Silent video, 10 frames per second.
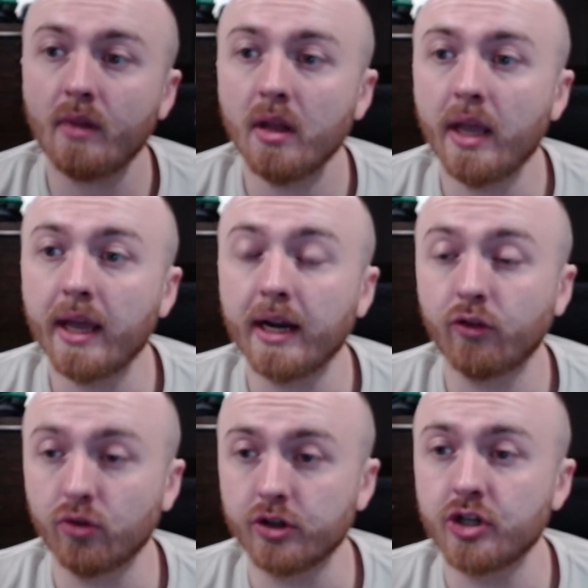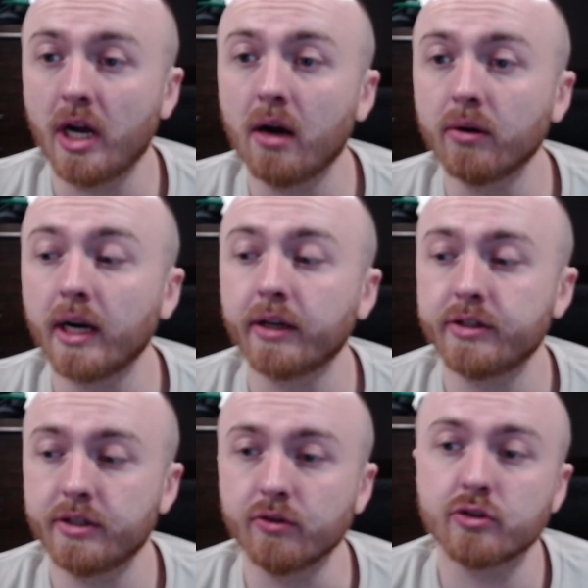and I took a shower and I could
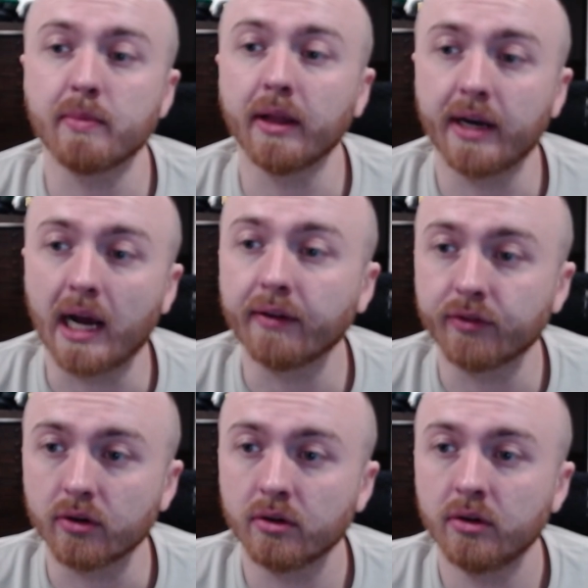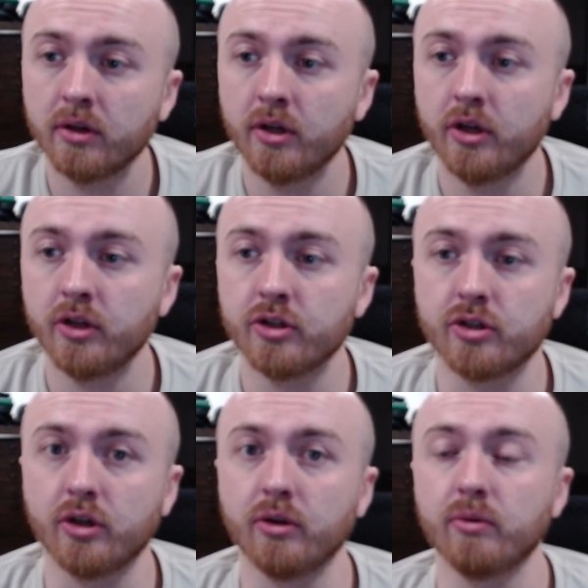still smell it after.
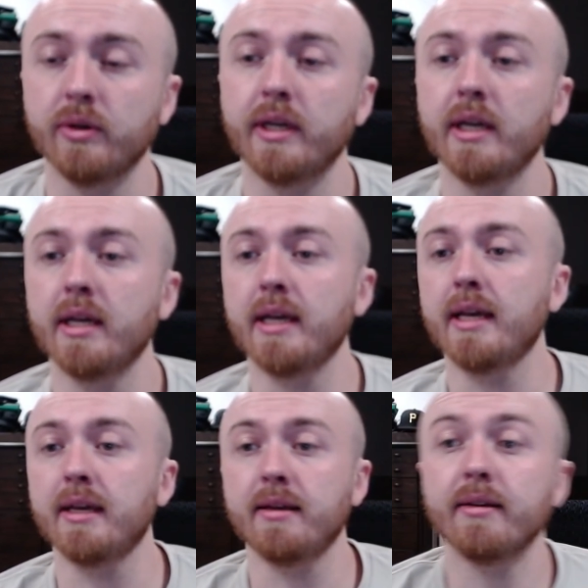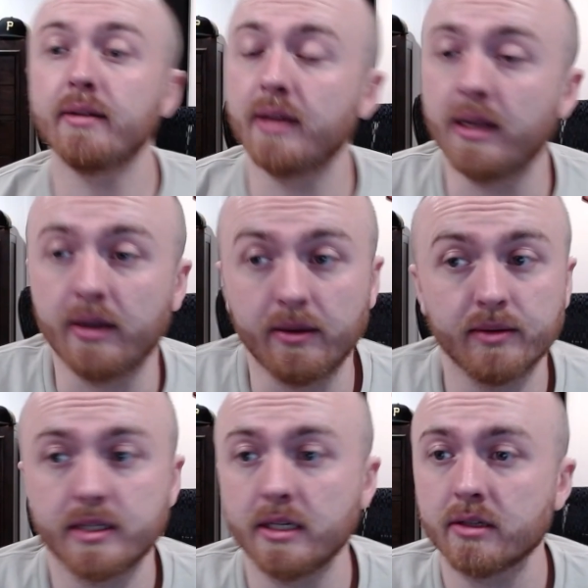So it was
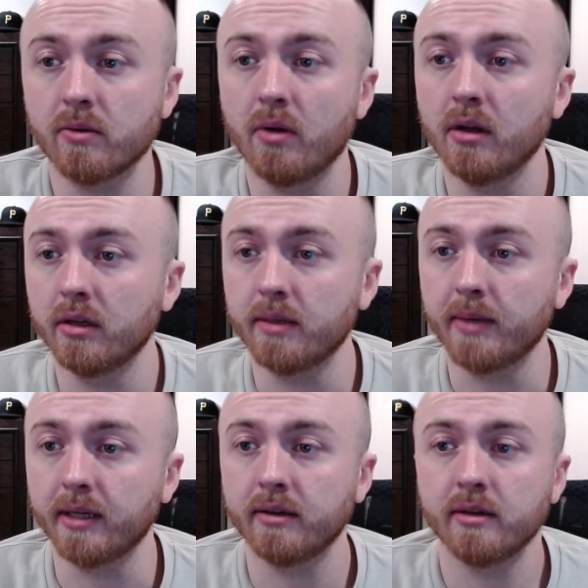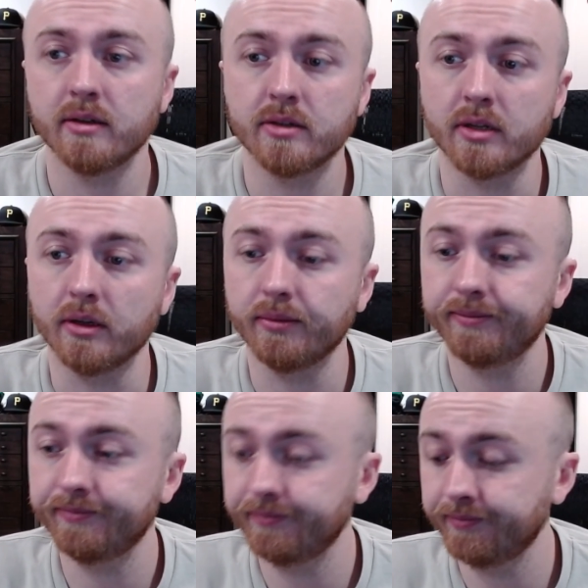decent quality, man. So
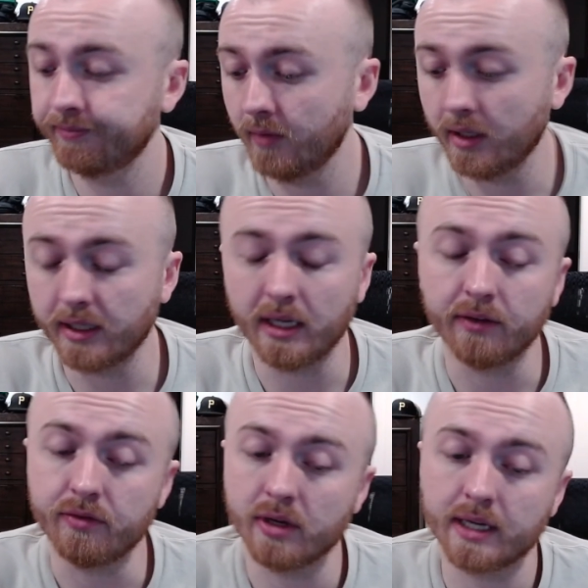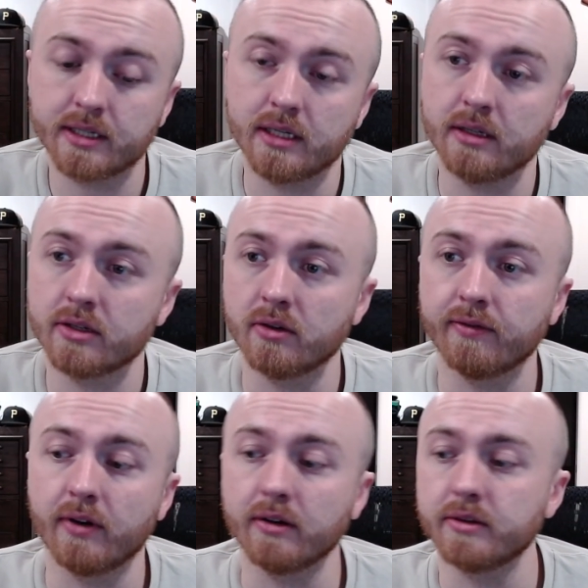again, if you guys see this on
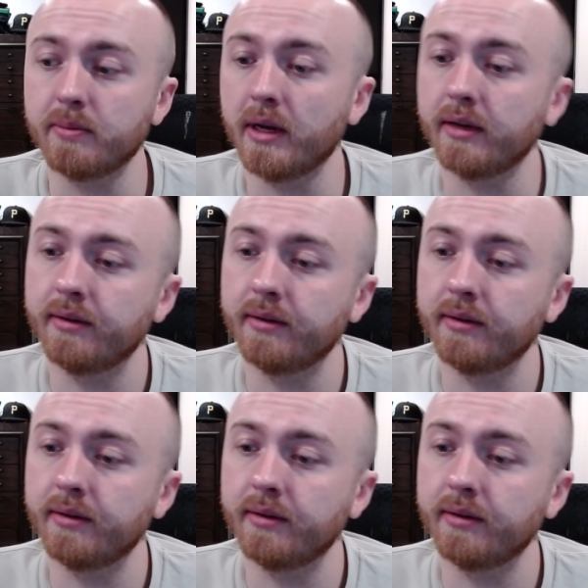Fragrance Buy,